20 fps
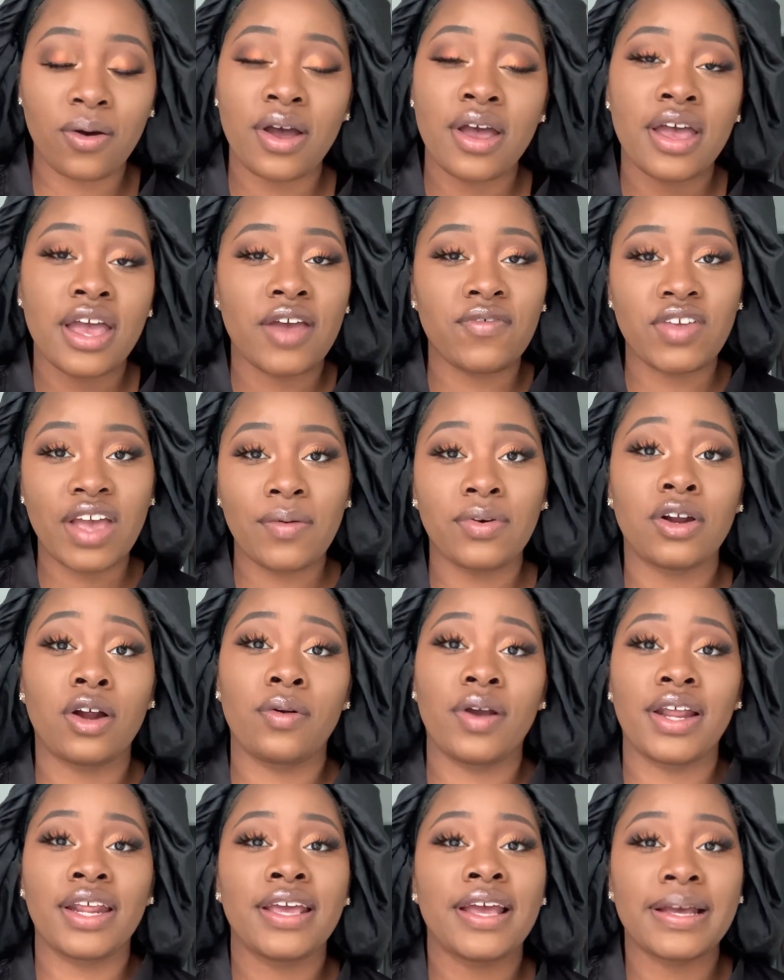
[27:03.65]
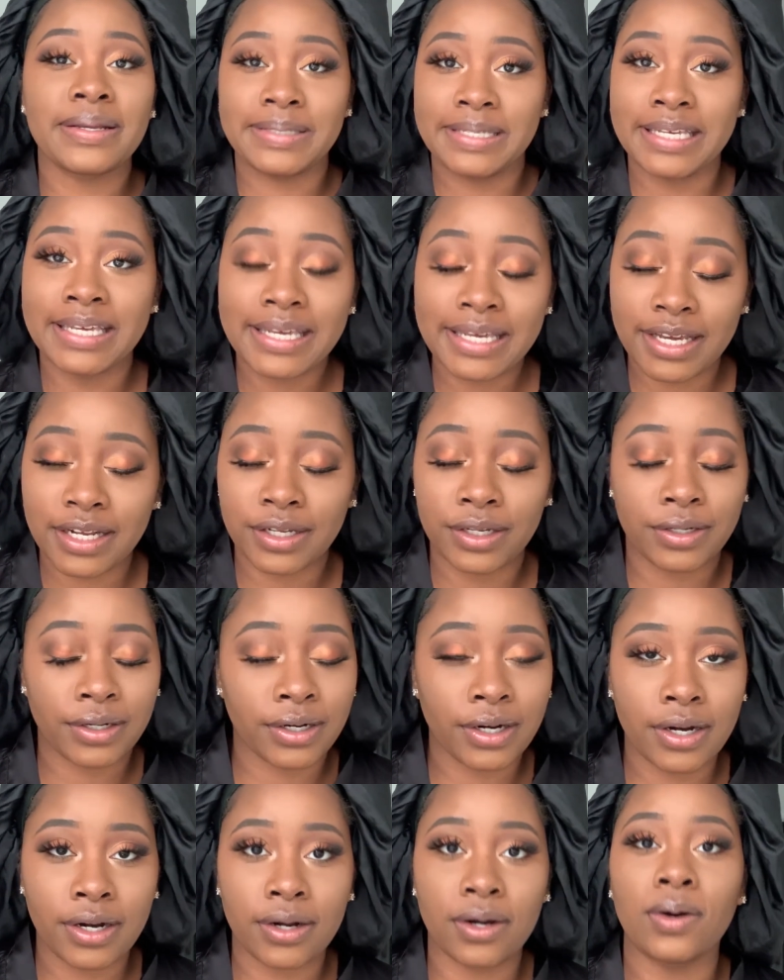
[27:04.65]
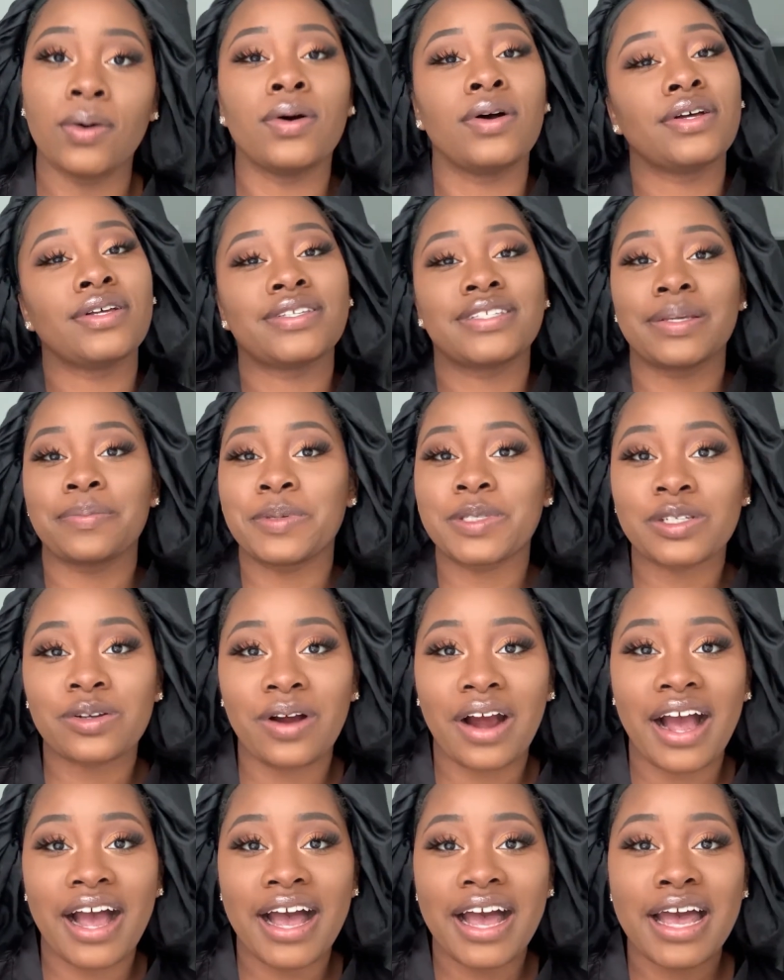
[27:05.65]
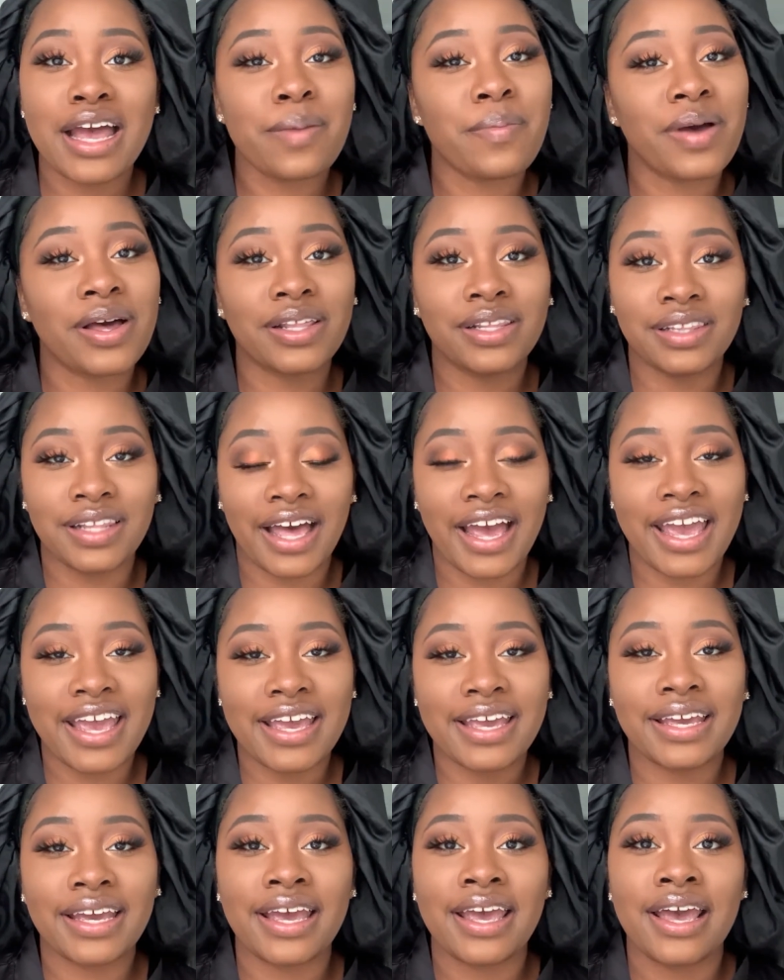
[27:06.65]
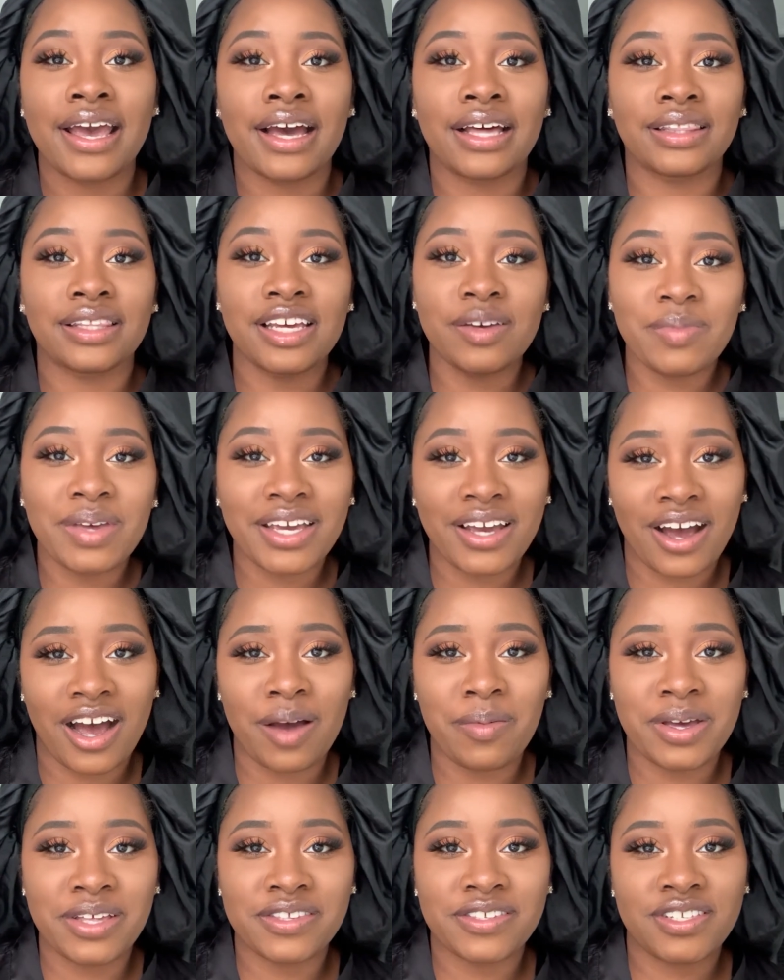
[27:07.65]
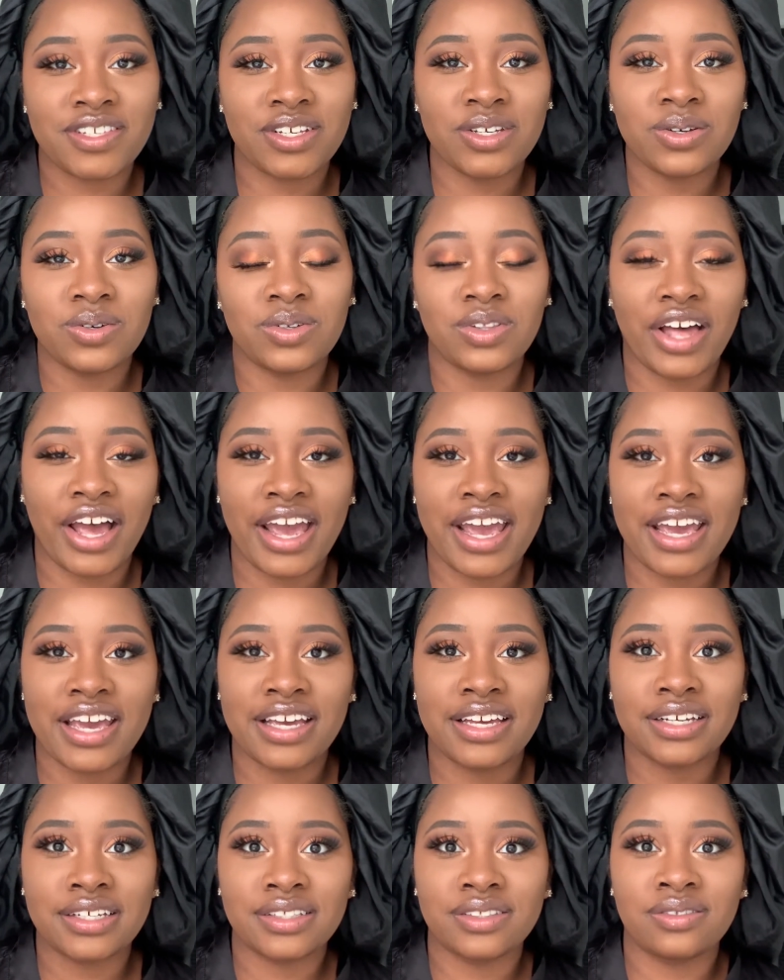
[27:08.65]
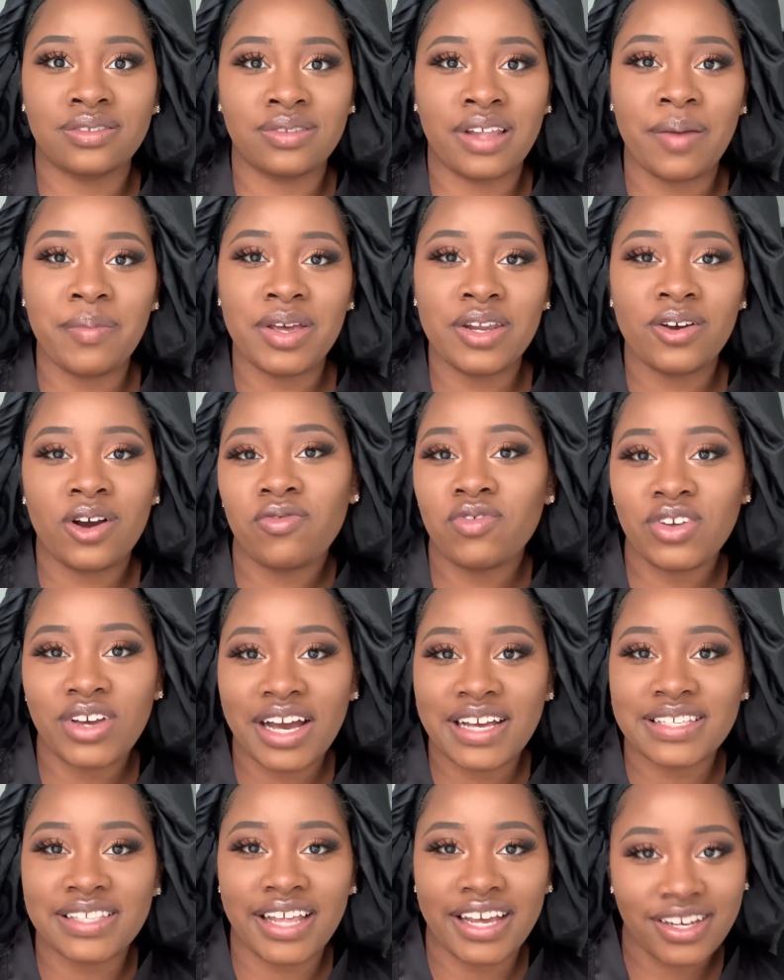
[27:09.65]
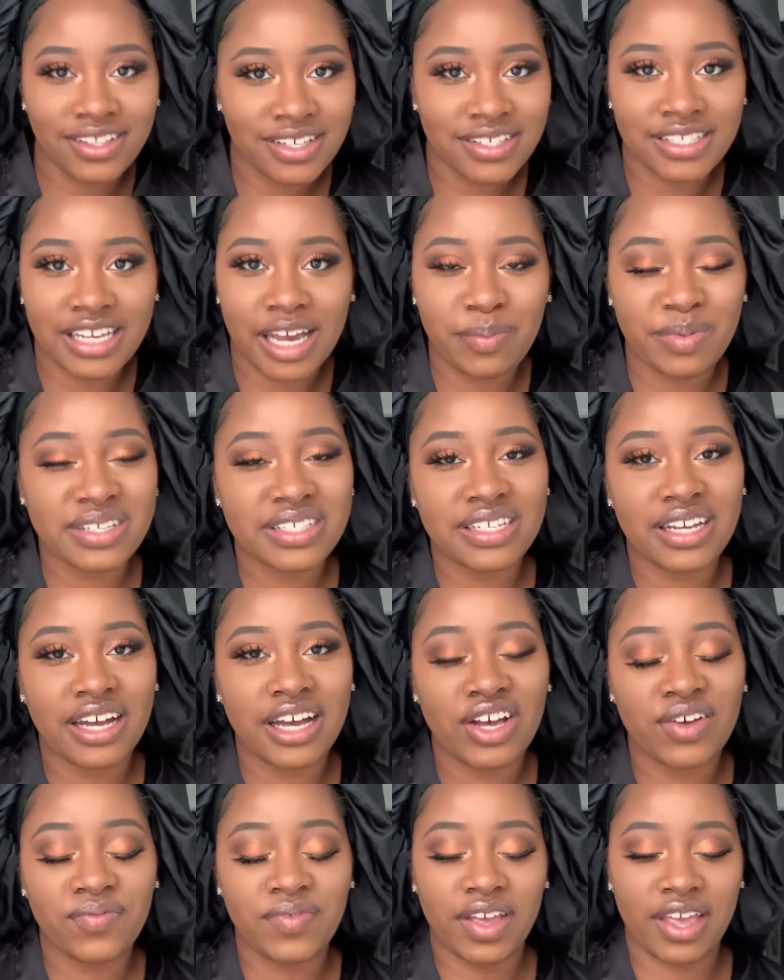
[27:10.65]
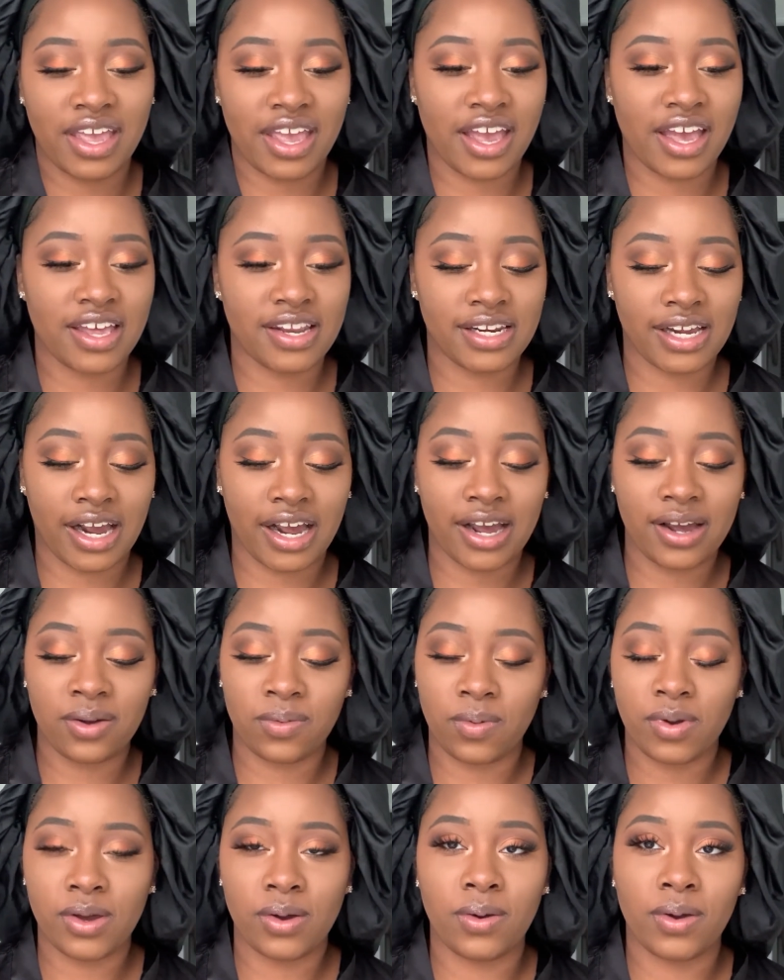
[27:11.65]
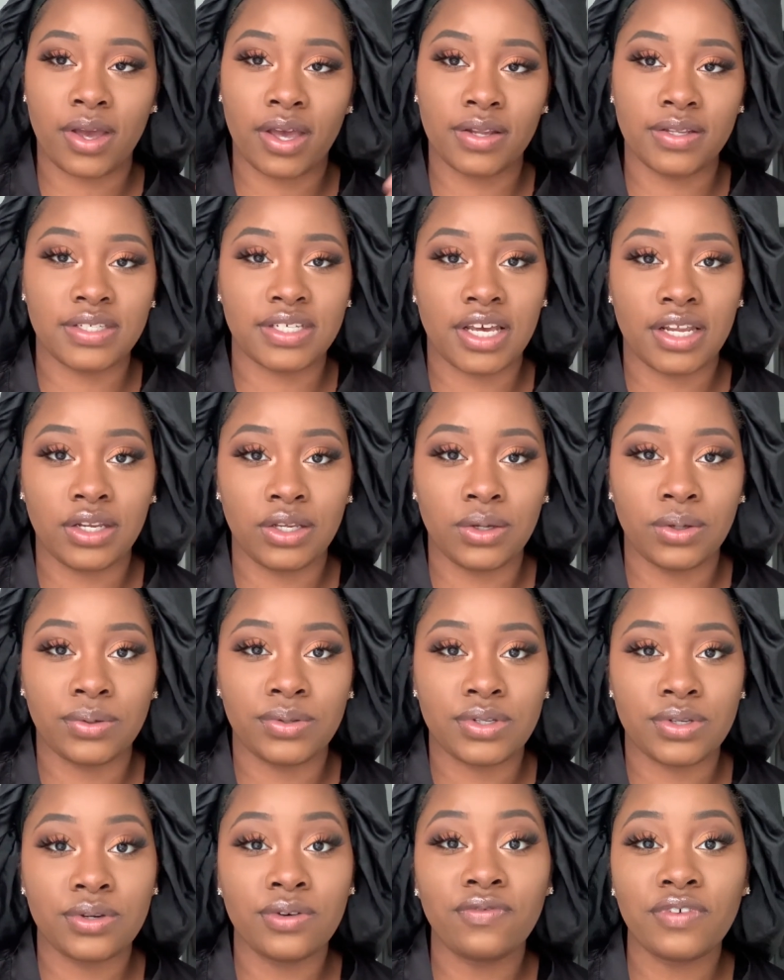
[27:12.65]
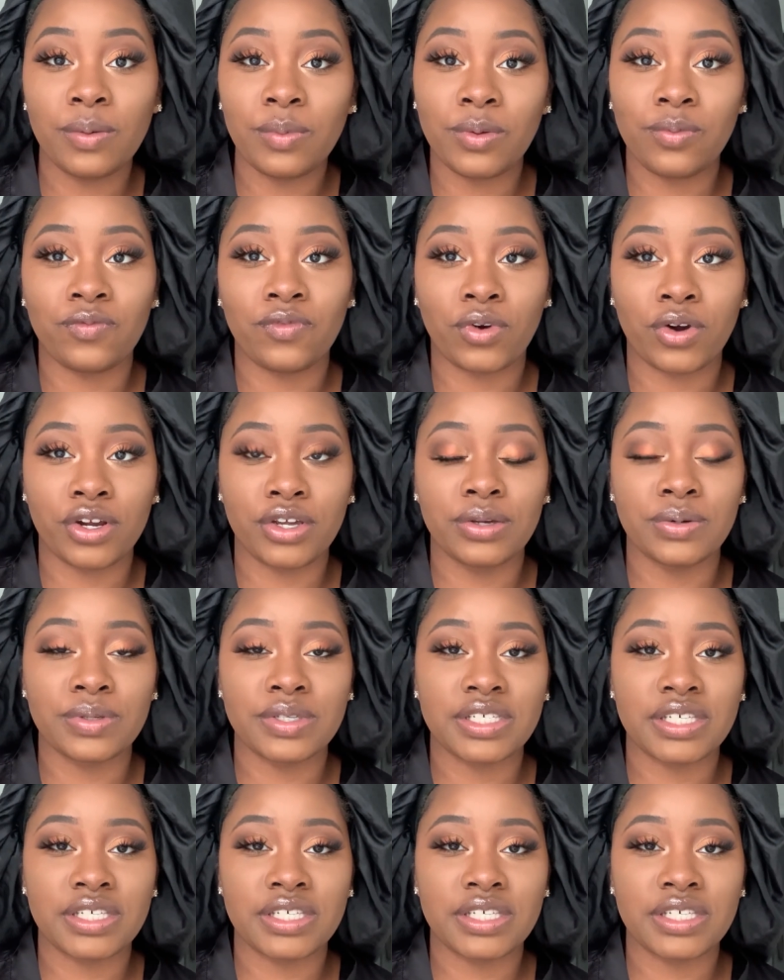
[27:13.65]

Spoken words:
If you haven't already, again, girl, subscribe, like, leave me comments too. Like, let me know if you guys like this type of stuff, and I will continue to film them for you.